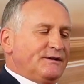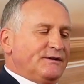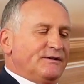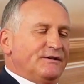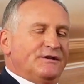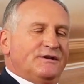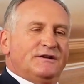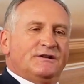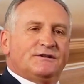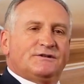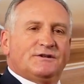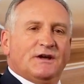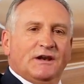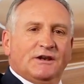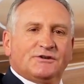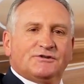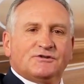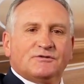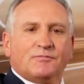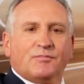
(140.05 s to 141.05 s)
the
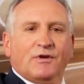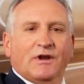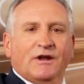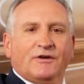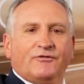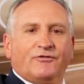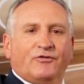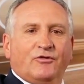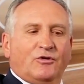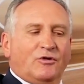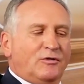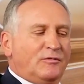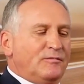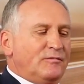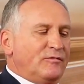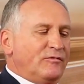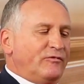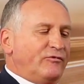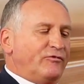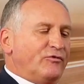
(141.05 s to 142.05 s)
intelligent
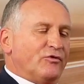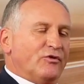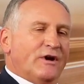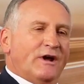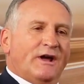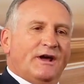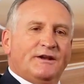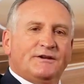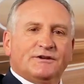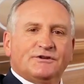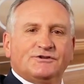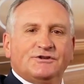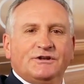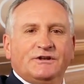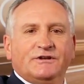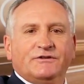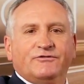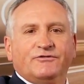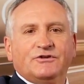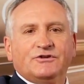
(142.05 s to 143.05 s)
platform for
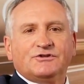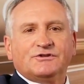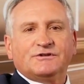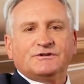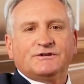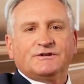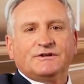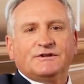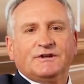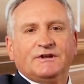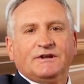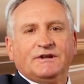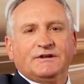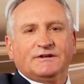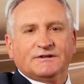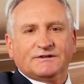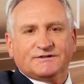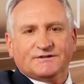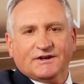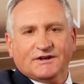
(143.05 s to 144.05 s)
energy-efficient
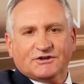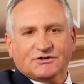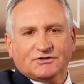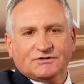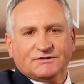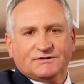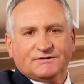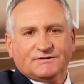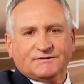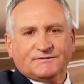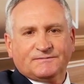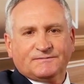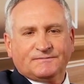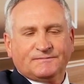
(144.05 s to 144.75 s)
intersections.